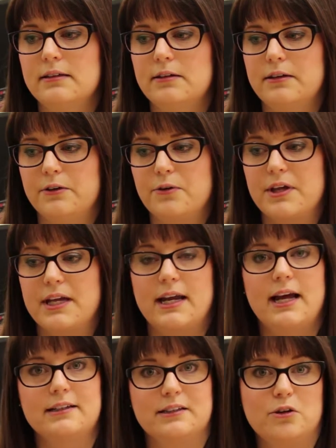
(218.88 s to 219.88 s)
you know, they can
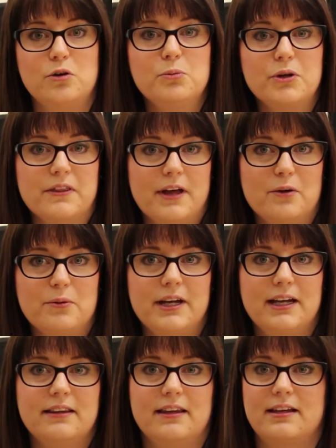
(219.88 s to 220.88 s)
hand in homework that
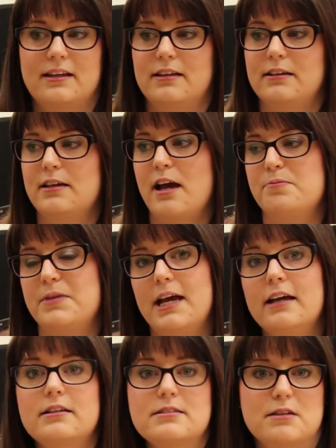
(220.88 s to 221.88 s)
way. They can have me
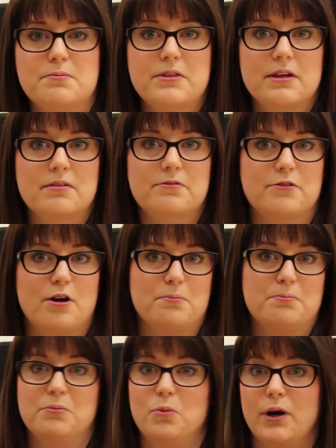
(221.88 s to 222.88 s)
edit something
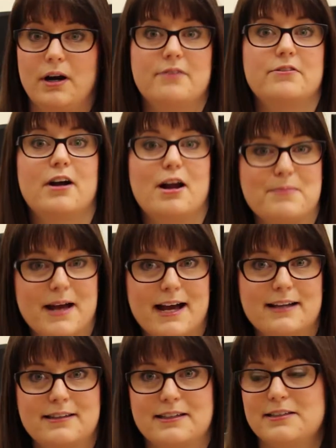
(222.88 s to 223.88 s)
from wherever I'm
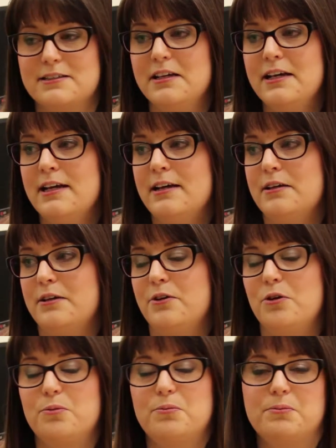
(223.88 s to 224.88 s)
at. They can, you
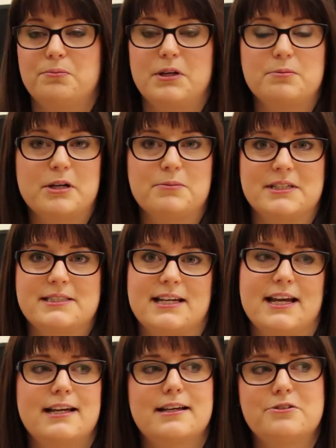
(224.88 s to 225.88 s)
know, email me and say,
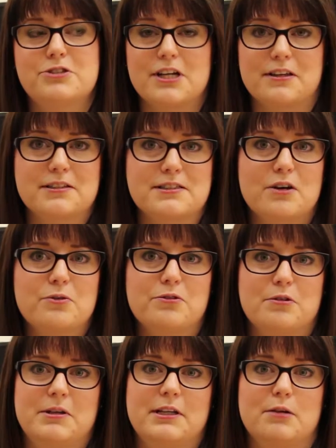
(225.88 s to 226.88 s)
hey, can you check this out
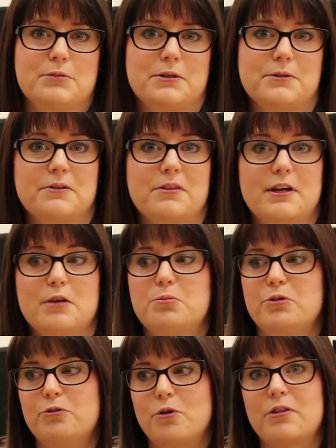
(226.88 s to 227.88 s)
for me? Let me know what you think,
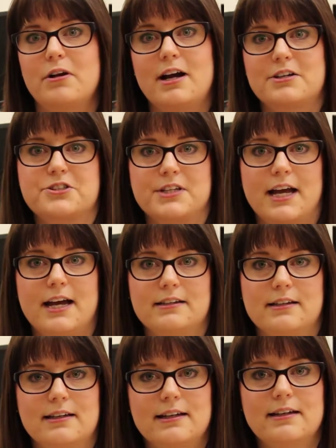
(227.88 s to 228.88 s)
before they're actually
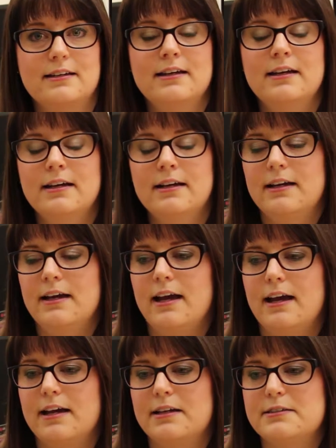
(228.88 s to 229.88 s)
handing it in.
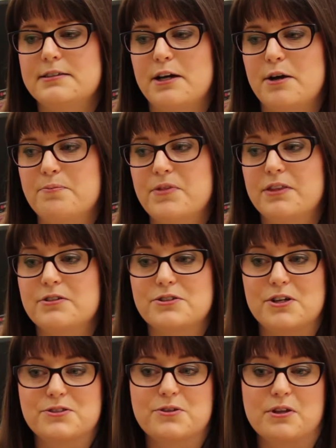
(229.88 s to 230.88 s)
And then there's
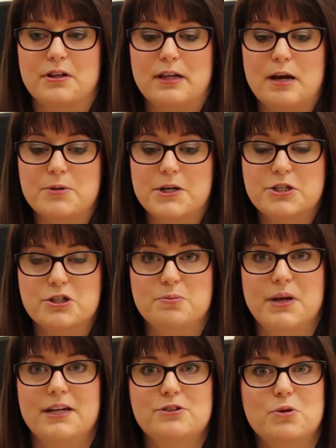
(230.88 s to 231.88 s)
also the collaboration
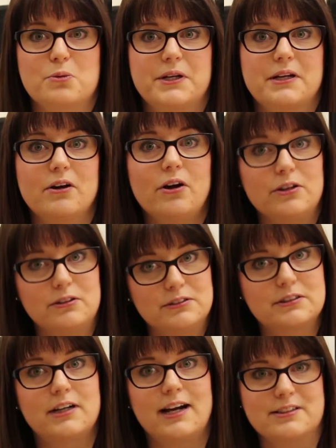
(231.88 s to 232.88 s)
page where we can all
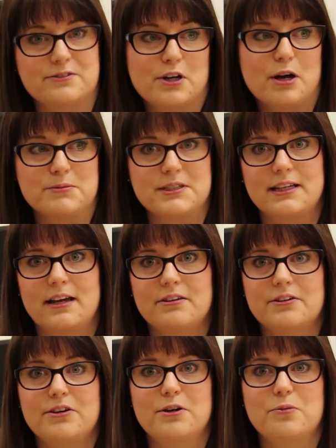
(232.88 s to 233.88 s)
kind of come
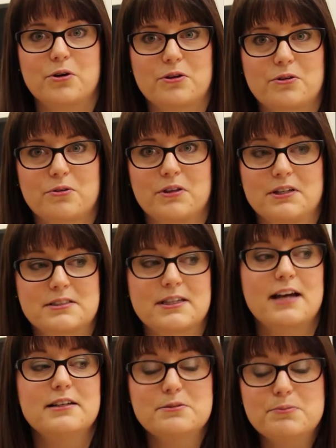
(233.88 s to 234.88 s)
together and work through things. That's